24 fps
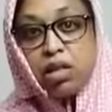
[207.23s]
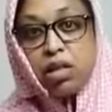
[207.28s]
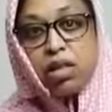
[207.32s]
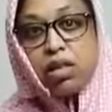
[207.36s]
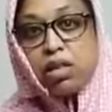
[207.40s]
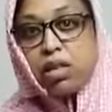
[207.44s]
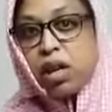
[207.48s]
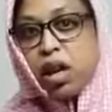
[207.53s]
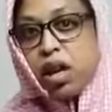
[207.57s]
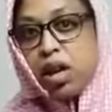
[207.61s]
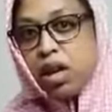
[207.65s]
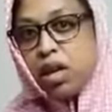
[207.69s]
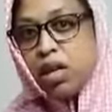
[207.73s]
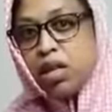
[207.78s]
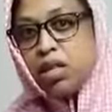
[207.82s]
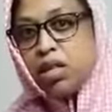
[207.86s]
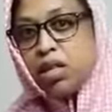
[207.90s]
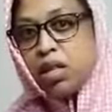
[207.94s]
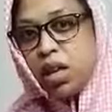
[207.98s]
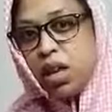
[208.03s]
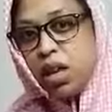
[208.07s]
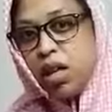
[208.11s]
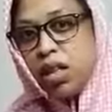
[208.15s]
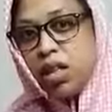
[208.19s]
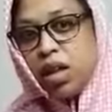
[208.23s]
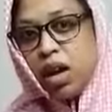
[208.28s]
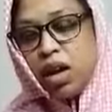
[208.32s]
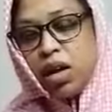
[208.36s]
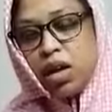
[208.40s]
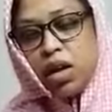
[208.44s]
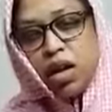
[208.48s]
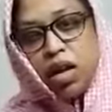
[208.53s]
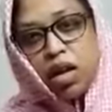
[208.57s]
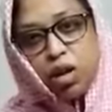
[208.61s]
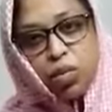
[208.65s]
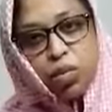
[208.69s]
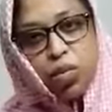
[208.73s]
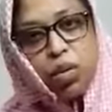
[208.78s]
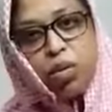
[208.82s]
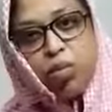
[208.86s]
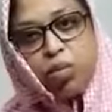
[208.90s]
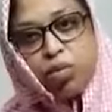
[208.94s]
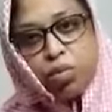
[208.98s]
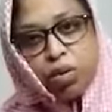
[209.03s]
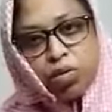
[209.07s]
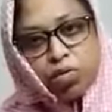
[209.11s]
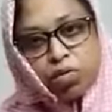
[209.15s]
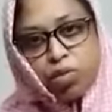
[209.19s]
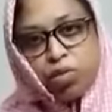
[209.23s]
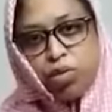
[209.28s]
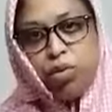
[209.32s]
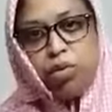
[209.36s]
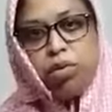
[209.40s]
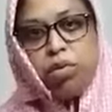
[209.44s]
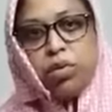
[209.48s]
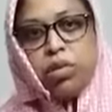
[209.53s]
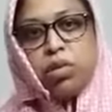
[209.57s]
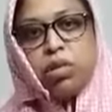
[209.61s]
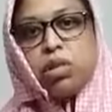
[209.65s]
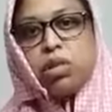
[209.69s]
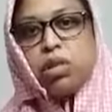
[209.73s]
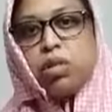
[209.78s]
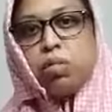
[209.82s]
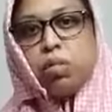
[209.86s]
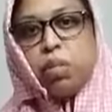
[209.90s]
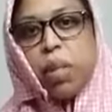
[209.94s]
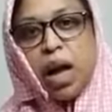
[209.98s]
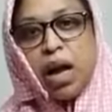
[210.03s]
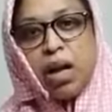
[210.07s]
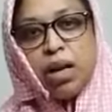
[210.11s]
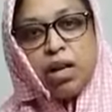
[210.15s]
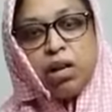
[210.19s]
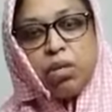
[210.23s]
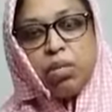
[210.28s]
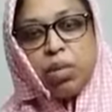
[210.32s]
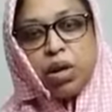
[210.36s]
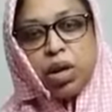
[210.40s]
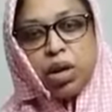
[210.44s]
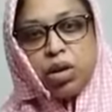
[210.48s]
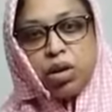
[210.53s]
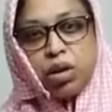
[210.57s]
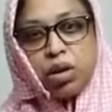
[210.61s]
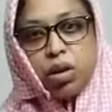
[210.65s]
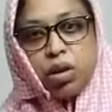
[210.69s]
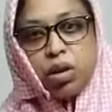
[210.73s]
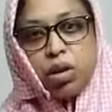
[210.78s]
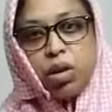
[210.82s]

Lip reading: This I can say that even before this pandemic,